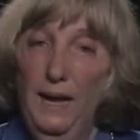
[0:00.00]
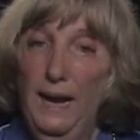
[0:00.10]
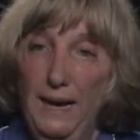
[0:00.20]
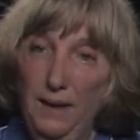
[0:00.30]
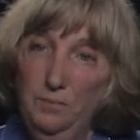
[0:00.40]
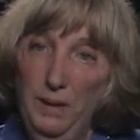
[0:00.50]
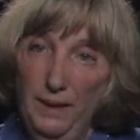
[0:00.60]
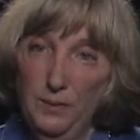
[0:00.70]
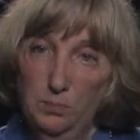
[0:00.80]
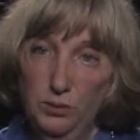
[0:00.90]
and I've
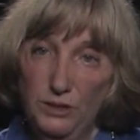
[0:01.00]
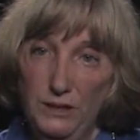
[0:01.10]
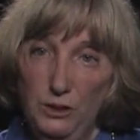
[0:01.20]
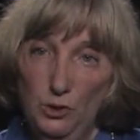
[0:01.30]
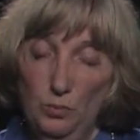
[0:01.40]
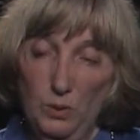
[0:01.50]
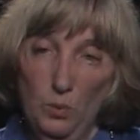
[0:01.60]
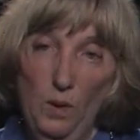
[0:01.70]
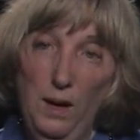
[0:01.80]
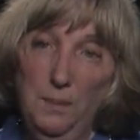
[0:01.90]
met the procedural
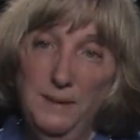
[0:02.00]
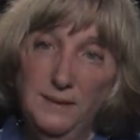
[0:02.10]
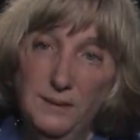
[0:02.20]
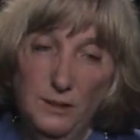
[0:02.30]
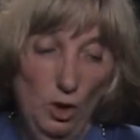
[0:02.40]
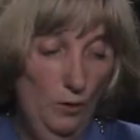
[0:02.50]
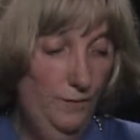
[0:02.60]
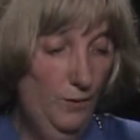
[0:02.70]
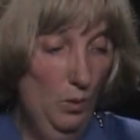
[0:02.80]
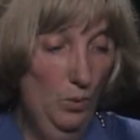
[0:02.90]
requirements to go
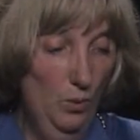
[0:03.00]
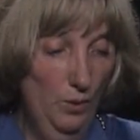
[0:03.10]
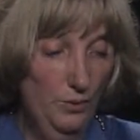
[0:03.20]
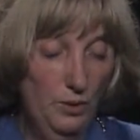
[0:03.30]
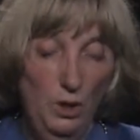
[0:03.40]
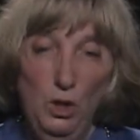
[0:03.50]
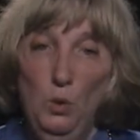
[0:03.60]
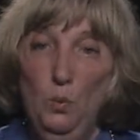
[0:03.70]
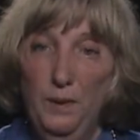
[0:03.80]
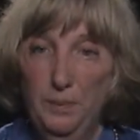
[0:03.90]
forth
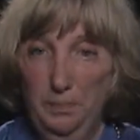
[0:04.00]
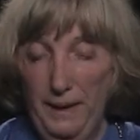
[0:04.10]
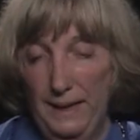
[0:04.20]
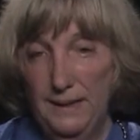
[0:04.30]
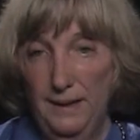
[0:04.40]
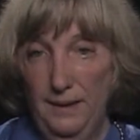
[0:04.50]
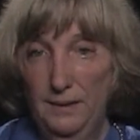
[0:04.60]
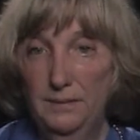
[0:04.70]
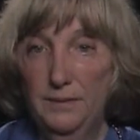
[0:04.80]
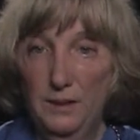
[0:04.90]
with
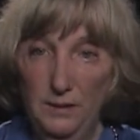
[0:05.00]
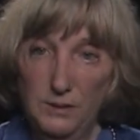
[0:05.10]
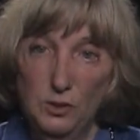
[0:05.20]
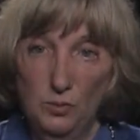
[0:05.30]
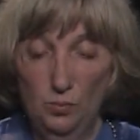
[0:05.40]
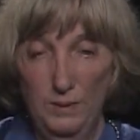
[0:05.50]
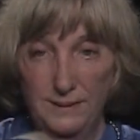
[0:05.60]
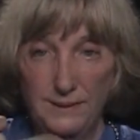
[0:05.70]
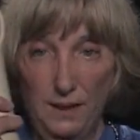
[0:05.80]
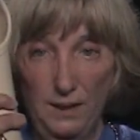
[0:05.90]
making this
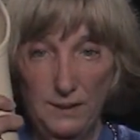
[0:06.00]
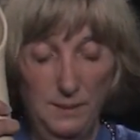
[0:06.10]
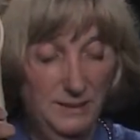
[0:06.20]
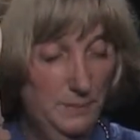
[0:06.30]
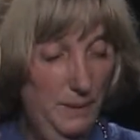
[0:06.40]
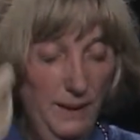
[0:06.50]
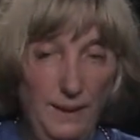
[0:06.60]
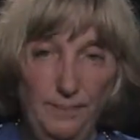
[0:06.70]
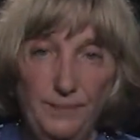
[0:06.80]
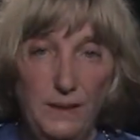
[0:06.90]
wrist cock-up
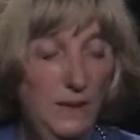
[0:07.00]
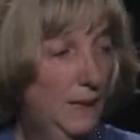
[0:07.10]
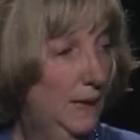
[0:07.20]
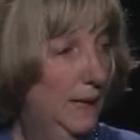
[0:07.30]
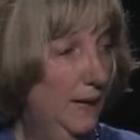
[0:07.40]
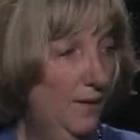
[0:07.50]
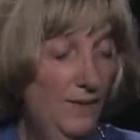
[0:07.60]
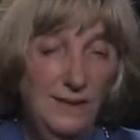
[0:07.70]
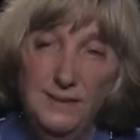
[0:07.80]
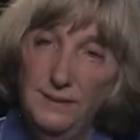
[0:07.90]
splint. If
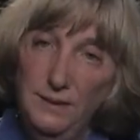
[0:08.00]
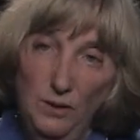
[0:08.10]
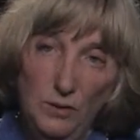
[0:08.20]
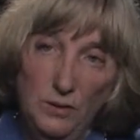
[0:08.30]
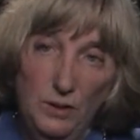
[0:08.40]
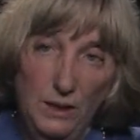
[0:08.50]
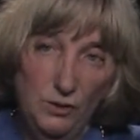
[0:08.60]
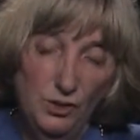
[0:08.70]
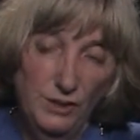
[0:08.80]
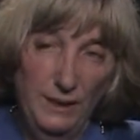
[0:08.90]
I still don't
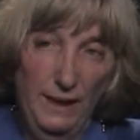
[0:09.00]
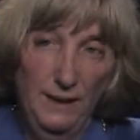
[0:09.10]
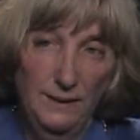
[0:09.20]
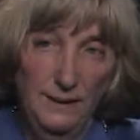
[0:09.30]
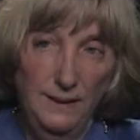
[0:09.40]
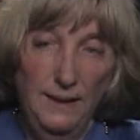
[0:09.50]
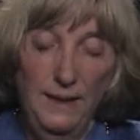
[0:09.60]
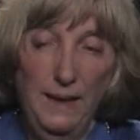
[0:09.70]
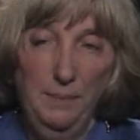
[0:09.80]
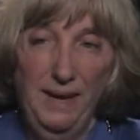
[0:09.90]
understand it
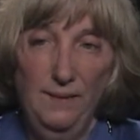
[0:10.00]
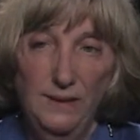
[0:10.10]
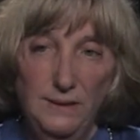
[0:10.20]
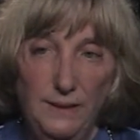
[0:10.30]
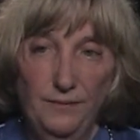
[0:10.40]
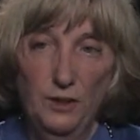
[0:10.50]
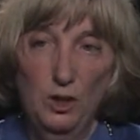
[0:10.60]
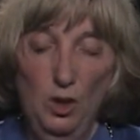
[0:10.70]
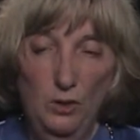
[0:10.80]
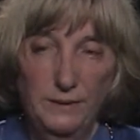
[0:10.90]
and I'm having
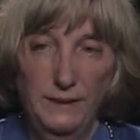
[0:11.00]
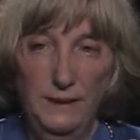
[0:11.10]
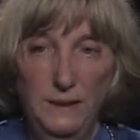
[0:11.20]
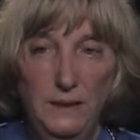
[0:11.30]
difficulty